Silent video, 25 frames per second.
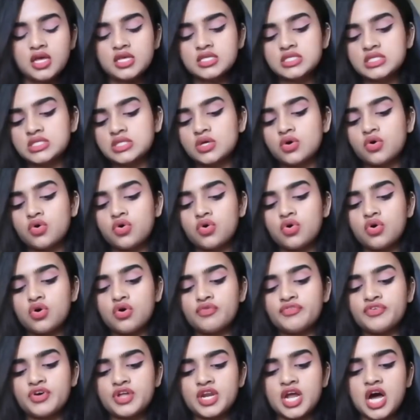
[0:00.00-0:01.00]

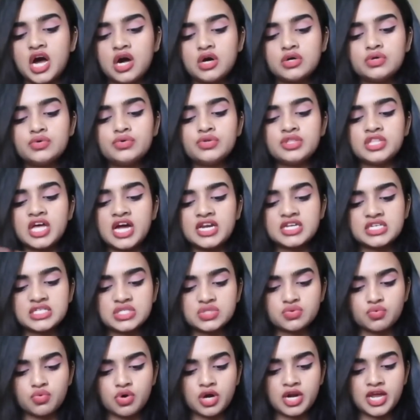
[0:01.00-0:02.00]
So for now, that
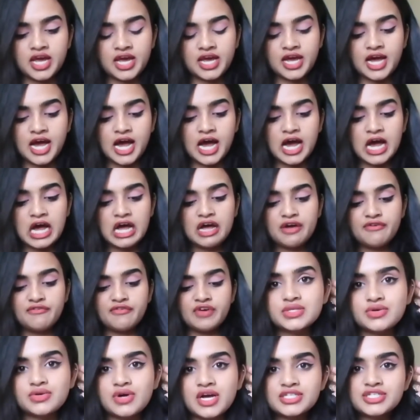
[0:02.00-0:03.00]
is what I
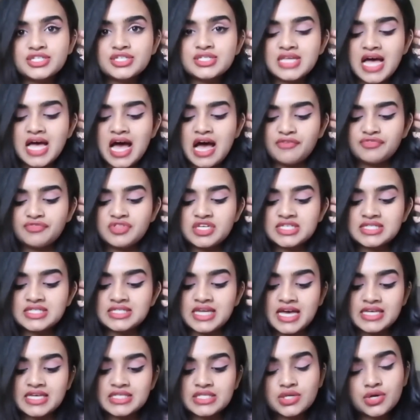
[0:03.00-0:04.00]
have. So I just have this
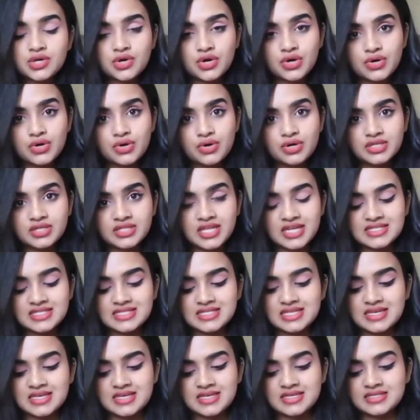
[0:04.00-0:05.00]
nice quote that
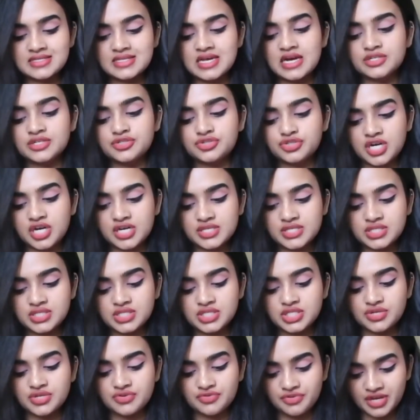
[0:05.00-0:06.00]
says, "I
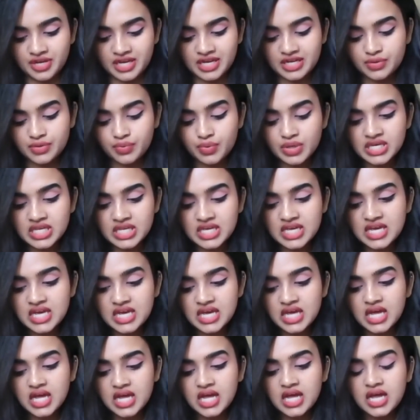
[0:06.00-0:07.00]
trust your
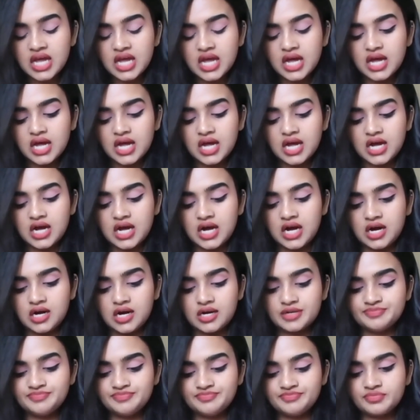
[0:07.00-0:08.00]
creativity."
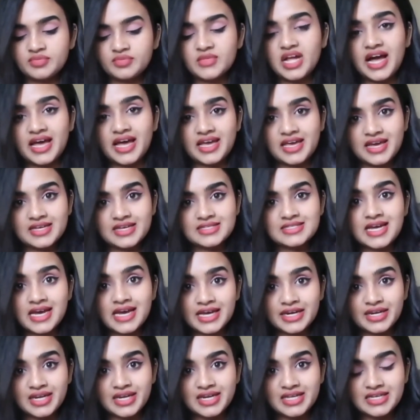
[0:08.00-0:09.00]
I guess
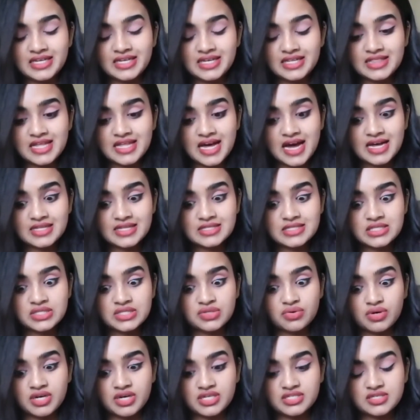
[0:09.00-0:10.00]
I really need that,
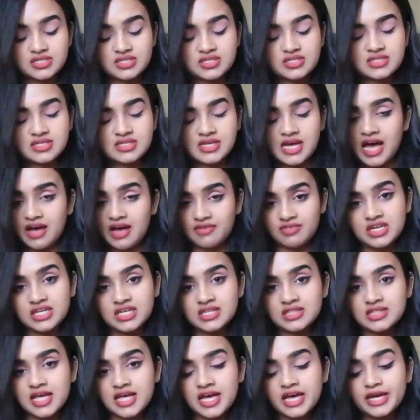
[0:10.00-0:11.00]
so I just have it
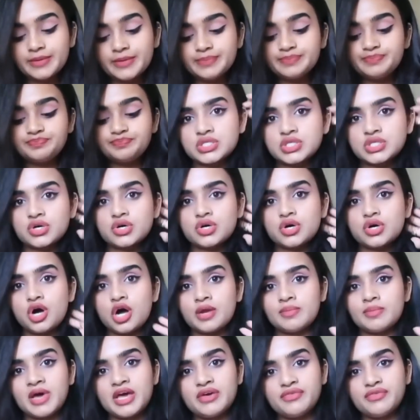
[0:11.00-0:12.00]
in there. So
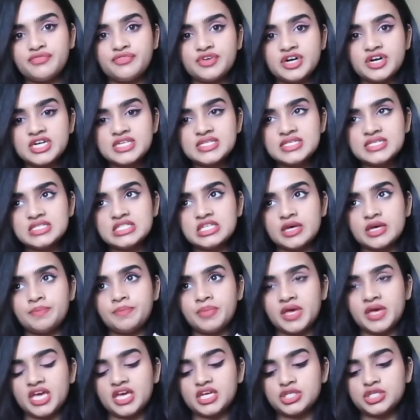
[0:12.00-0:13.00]
on my first
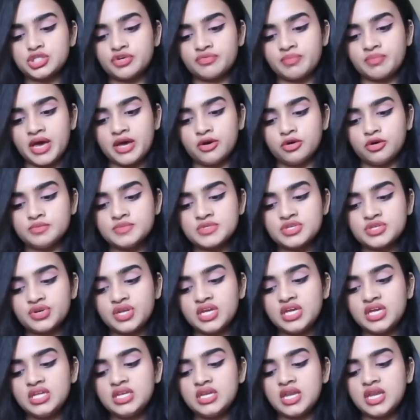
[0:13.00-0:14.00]
page of my home
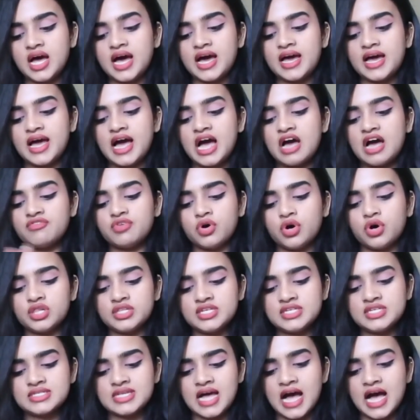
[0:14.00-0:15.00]
screen, I have all
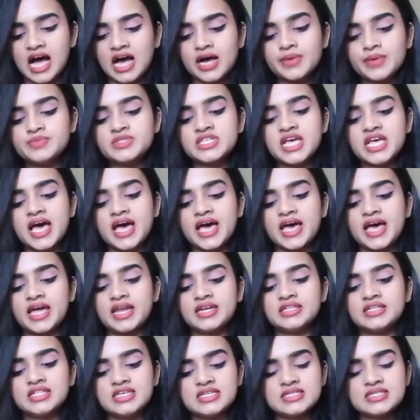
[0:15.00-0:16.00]
these apps,
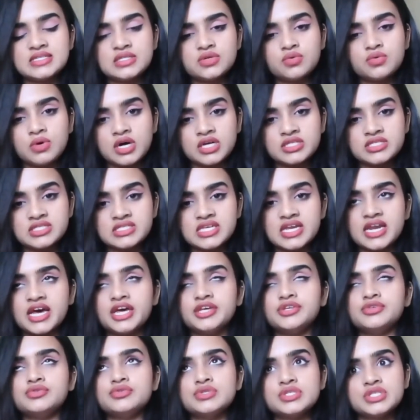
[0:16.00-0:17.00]
and these are the ones that I
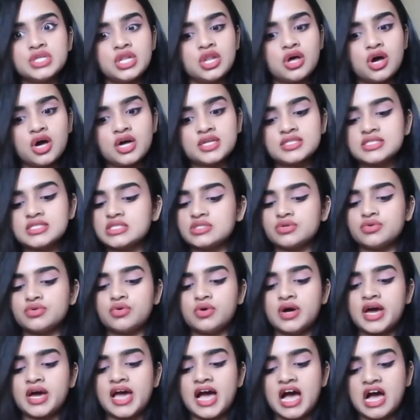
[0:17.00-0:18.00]
use a lot, so
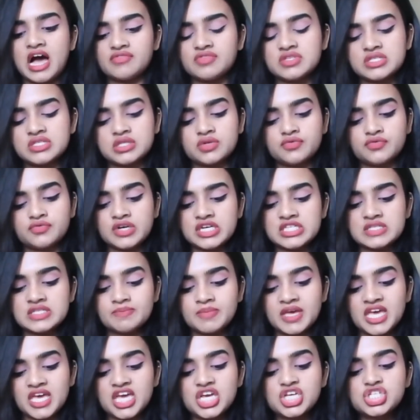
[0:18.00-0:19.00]
I have this in the first
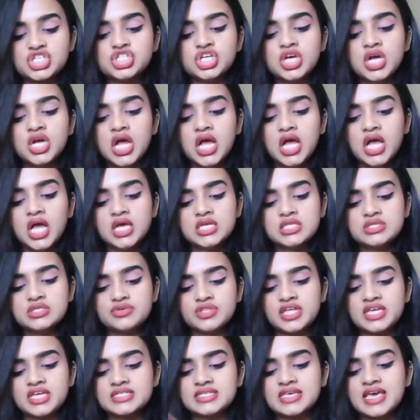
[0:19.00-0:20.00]
page.
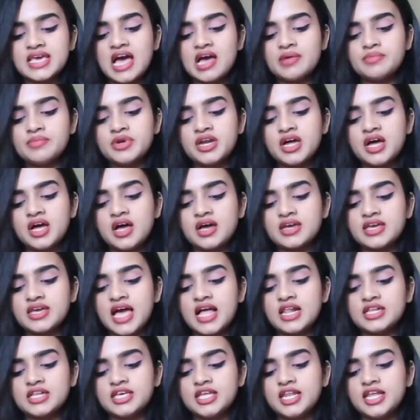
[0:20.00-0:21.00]
So there's camera,
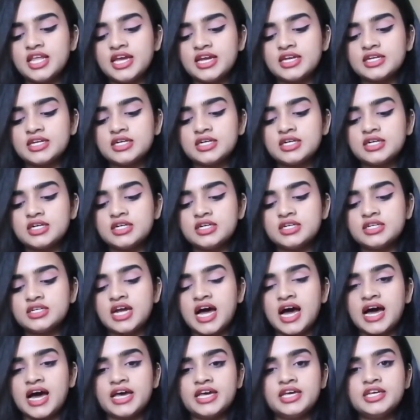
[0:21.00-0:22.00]
calculator.
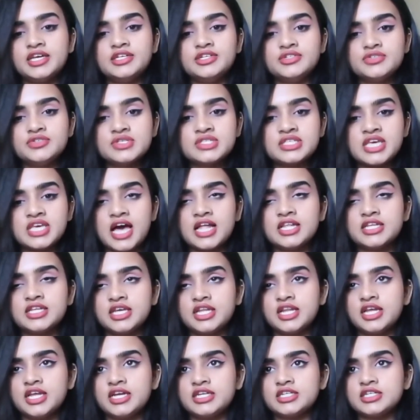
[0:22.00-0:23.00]
I use
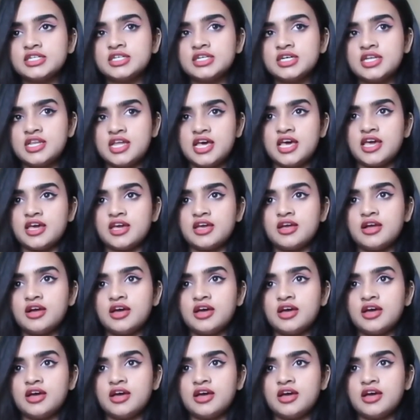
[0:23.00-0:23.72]
calculator like